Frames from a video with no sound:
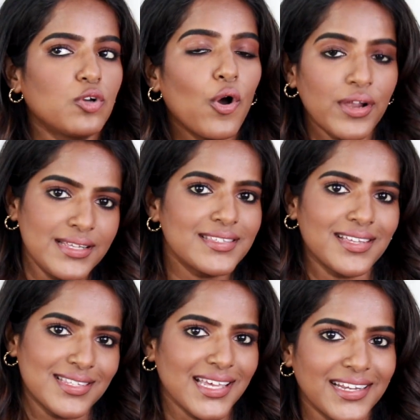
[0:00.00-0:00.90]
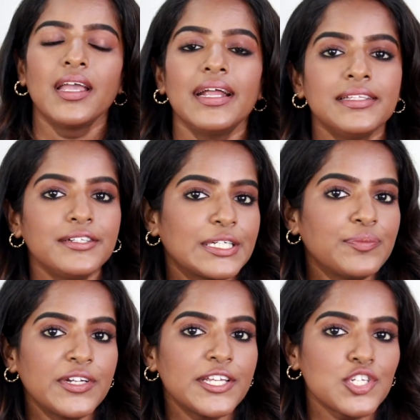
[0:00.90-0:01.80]
oily skin side. Another
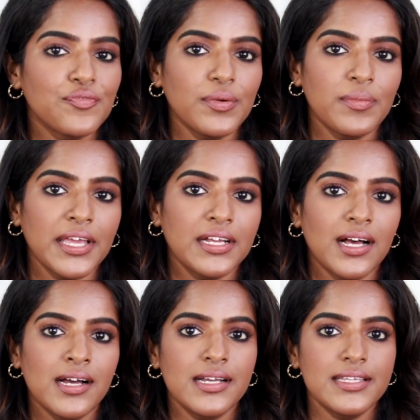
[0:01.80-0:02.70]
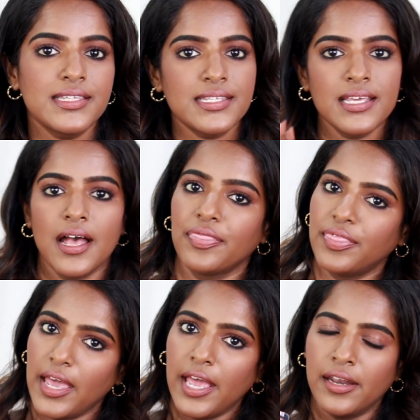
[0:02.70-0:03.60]
recommendation from Nykaa is
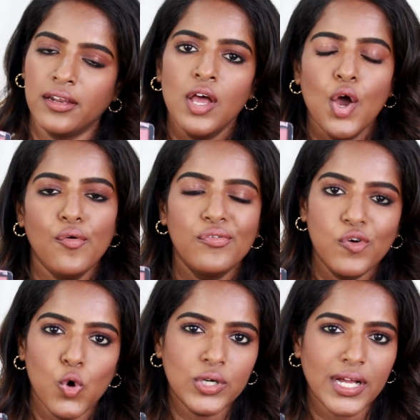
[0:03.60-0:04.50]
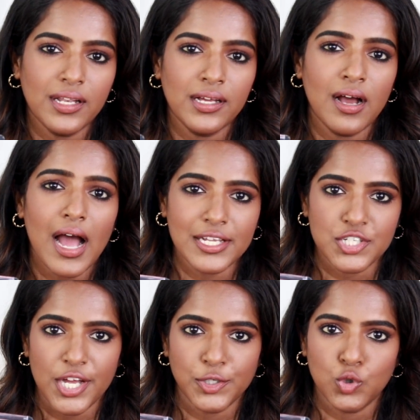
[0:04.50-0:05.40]
their four color
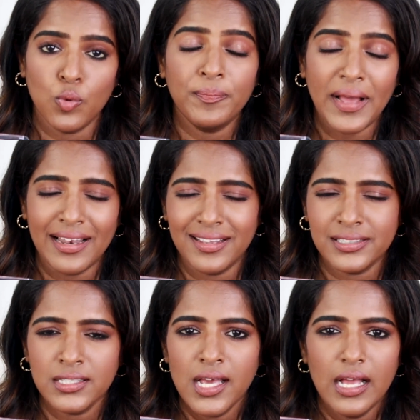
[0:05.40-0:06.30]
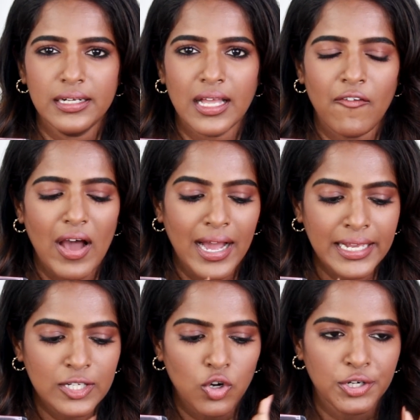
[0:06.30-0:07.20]
eyeshadow palette. Now
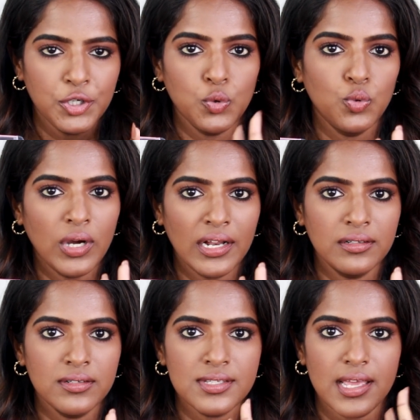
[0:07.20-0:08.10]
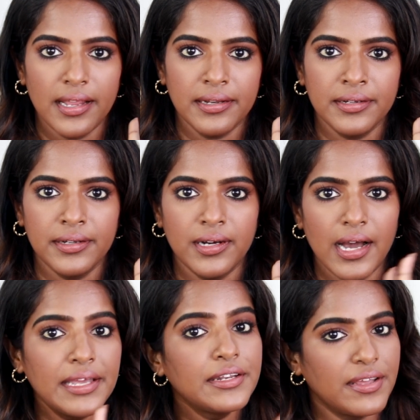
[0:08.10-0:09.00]
I got two colors, and
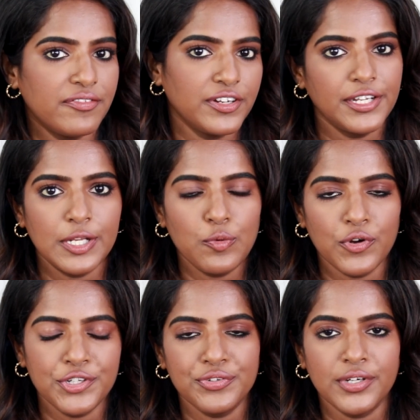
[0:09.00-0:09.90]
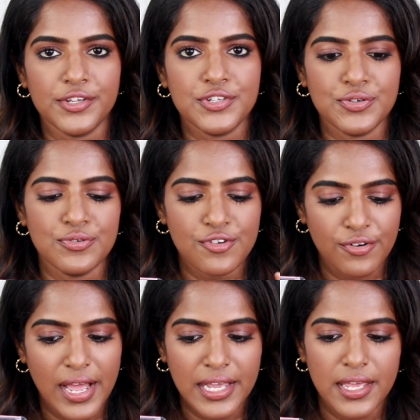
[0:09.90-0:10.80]
I definitely want you guys to
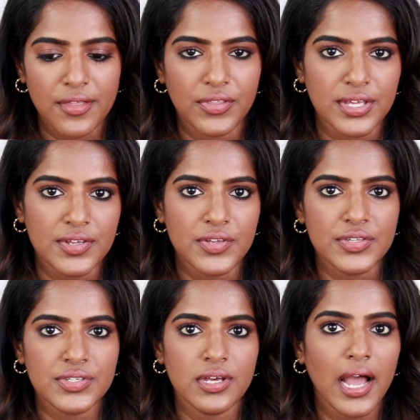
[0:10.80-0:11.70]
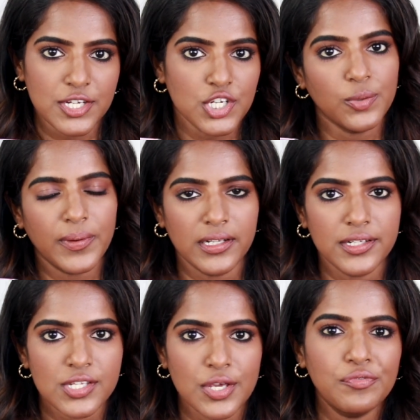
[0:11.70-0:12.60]
try these eyeshadow
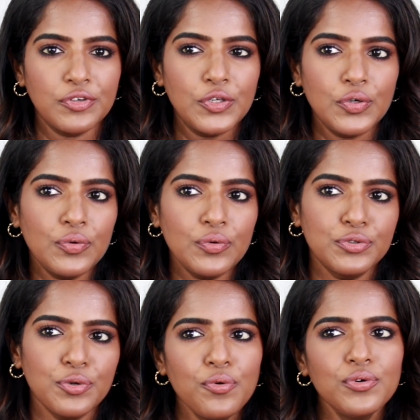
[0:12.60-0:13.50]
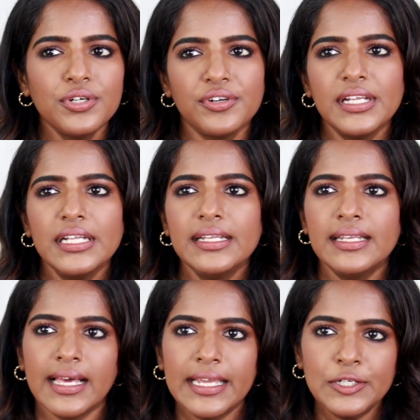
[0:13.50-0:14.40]
palettes. If you don't
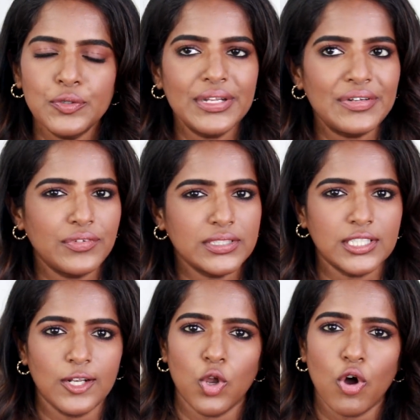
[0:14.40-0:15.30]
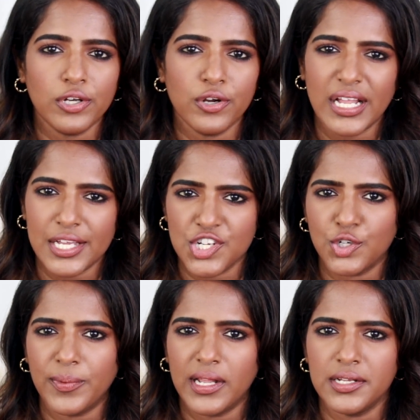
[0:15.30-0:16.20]
really like to invest a lot on
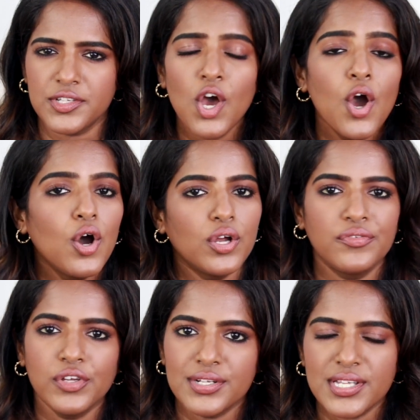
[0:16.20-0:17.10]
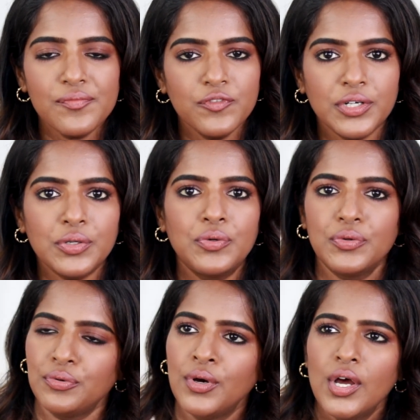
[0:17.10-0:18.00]
eyeshadow palettes, or if you are someone
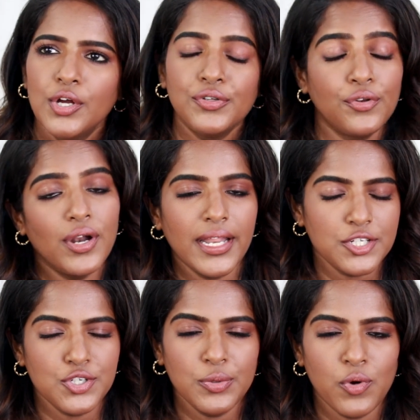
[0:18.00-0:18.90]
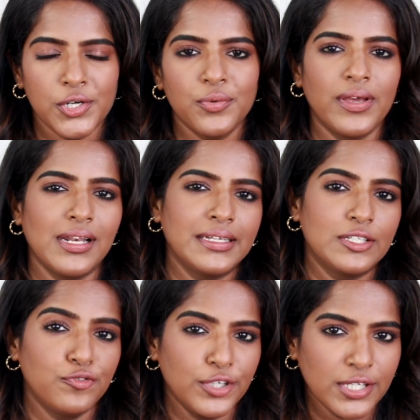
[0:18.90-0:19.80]
who do not actually want to wear like
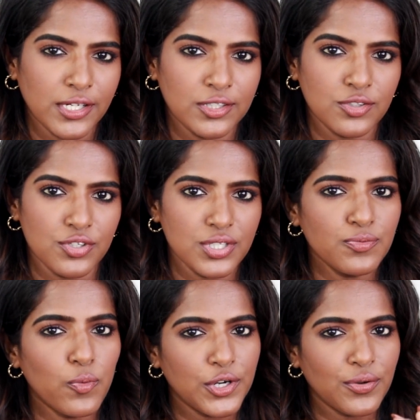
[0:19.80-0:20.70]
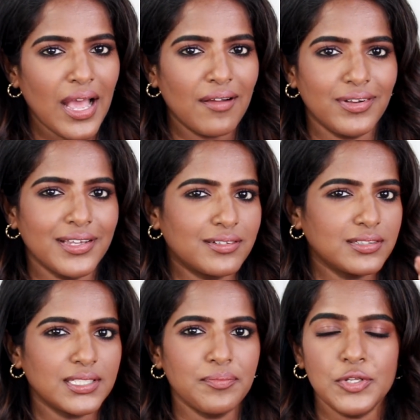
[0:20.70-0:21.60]
different colors, you just want to have like
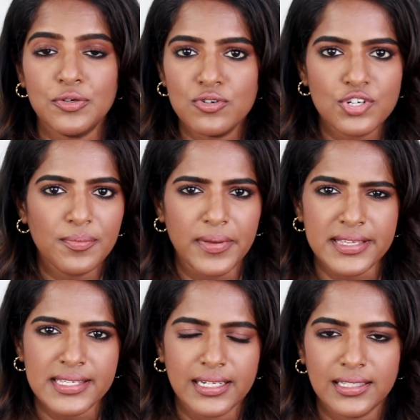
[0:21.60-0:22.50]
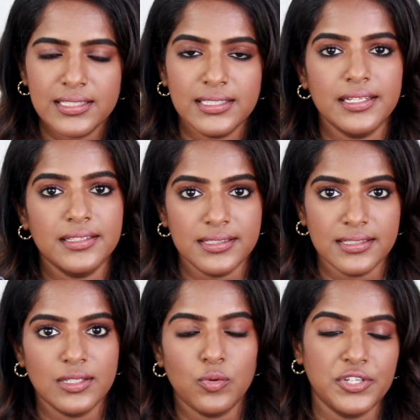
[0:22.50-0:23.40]
some neutral basic colors, then this
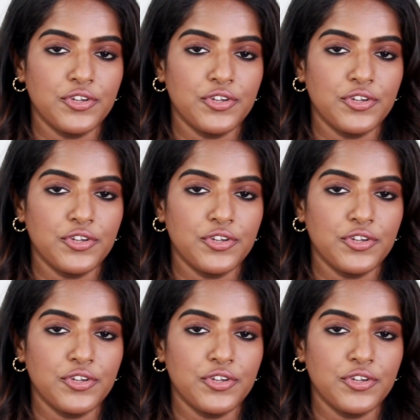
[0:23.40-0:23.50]
is the one